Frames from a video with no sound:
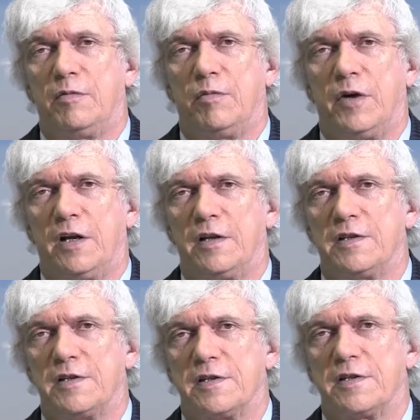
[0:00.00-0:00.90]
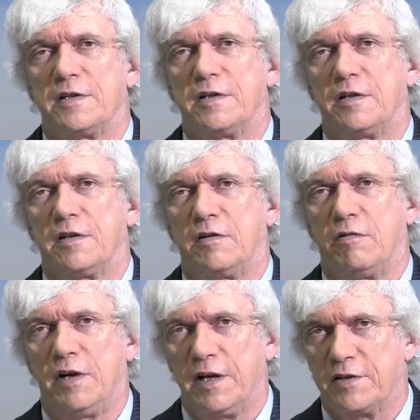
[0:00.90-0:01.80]
balance
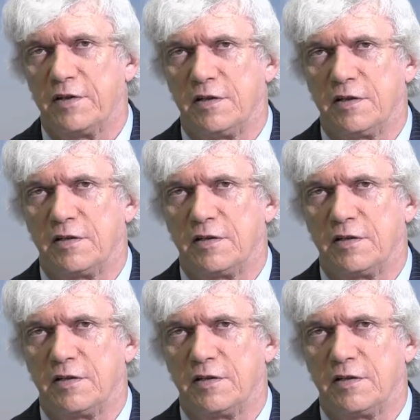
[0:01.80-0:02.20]
correction,